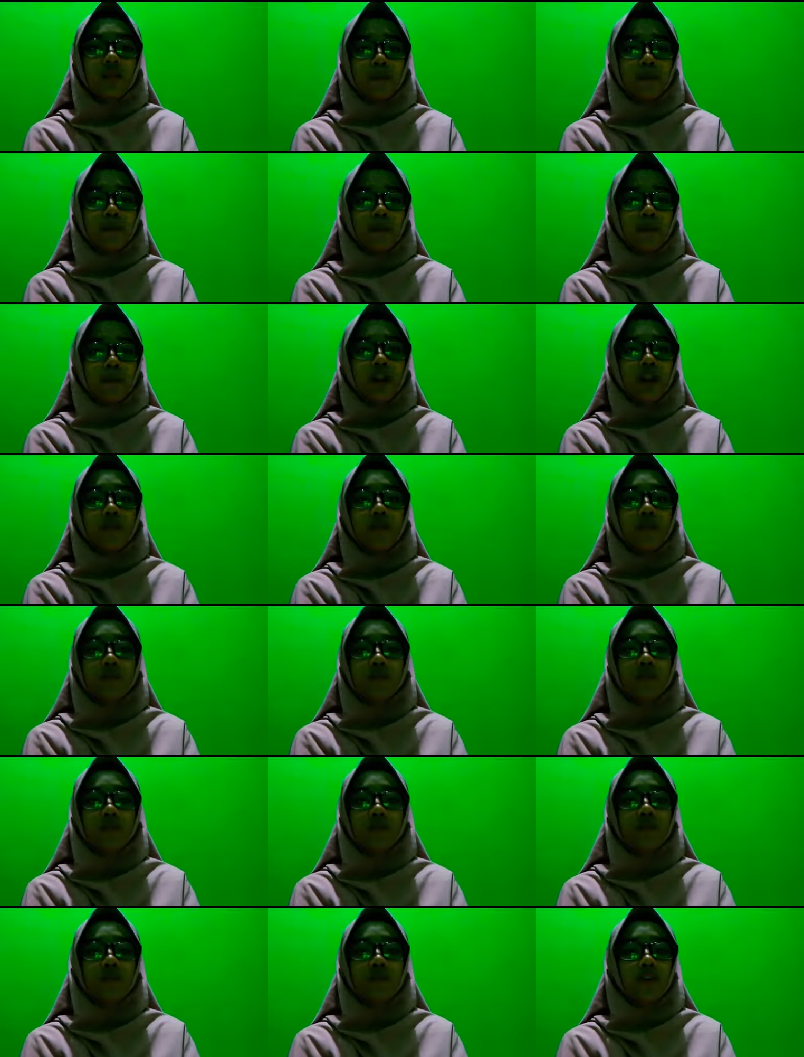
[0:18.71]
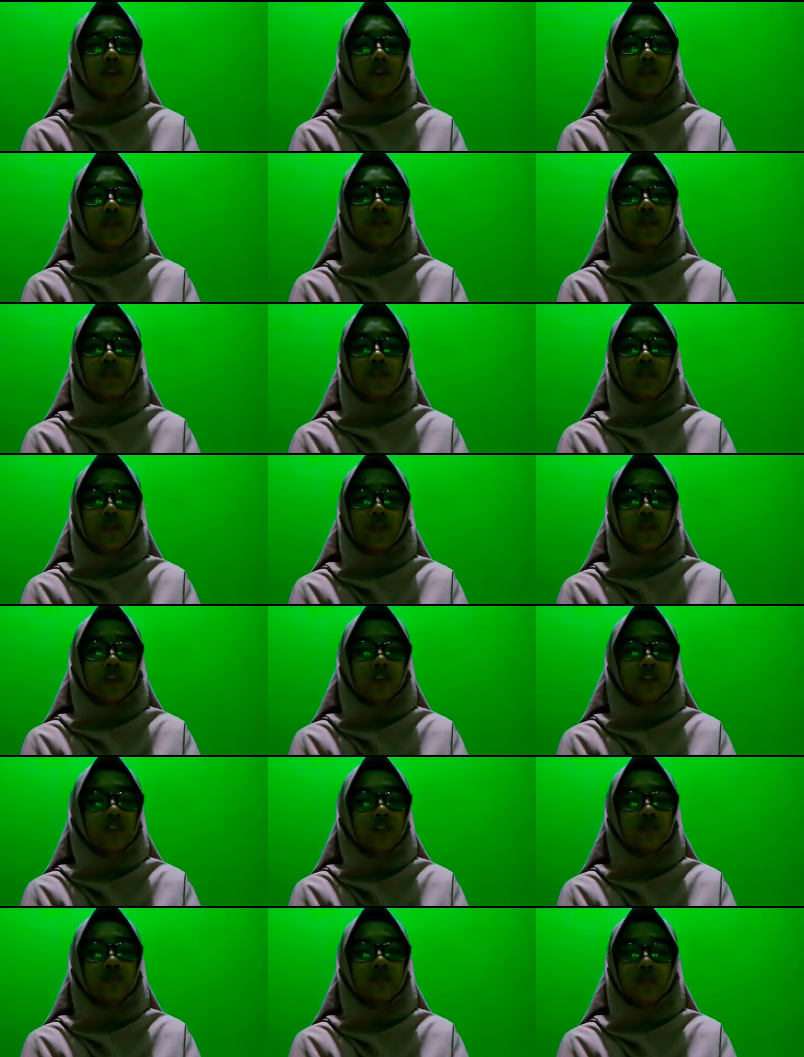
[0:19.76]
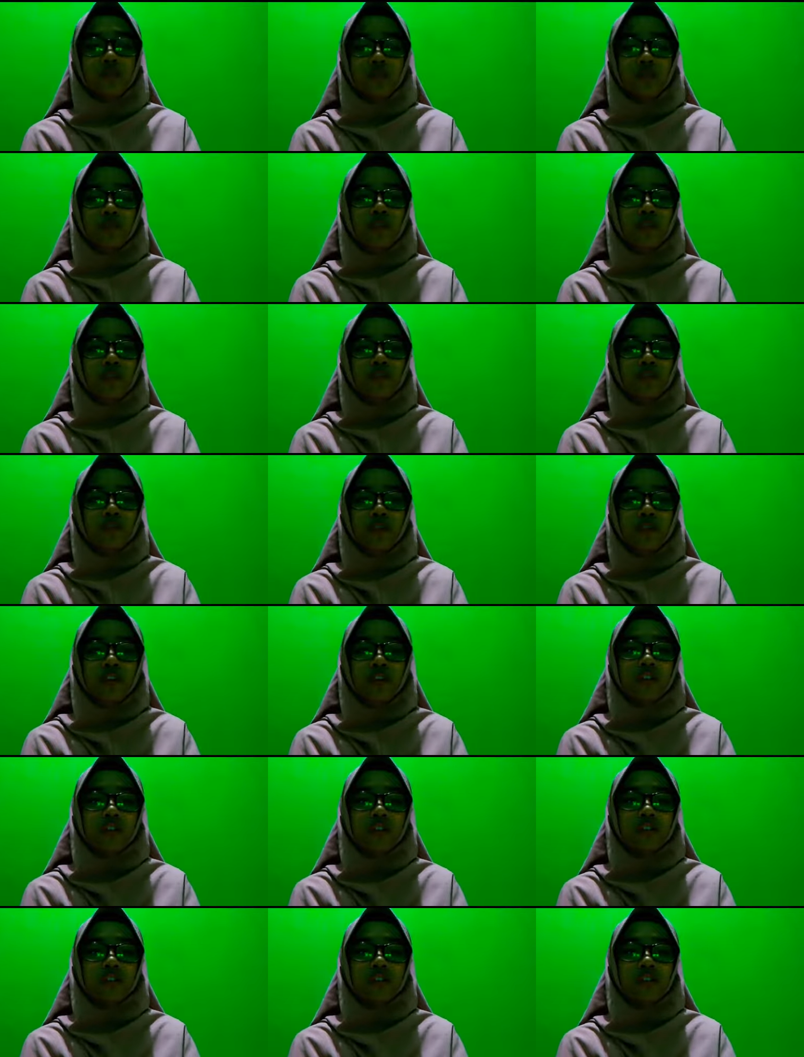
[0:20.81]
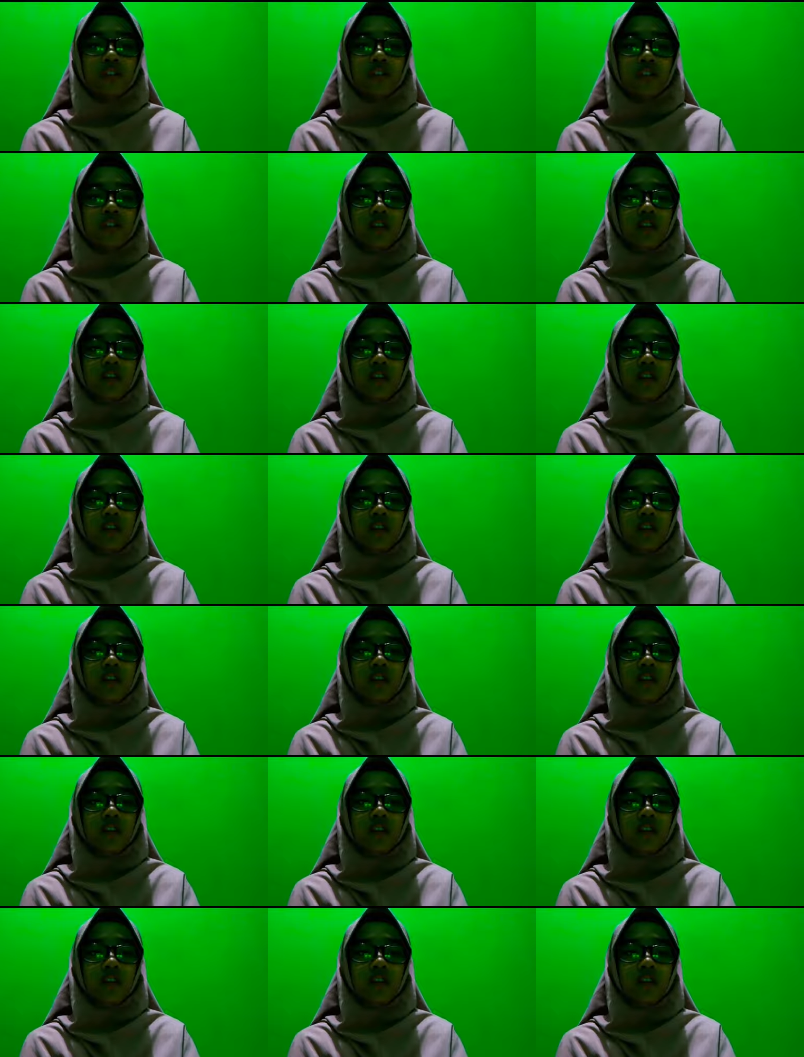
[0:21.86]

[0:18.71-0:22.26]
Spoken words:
Remind me with of supporter football voice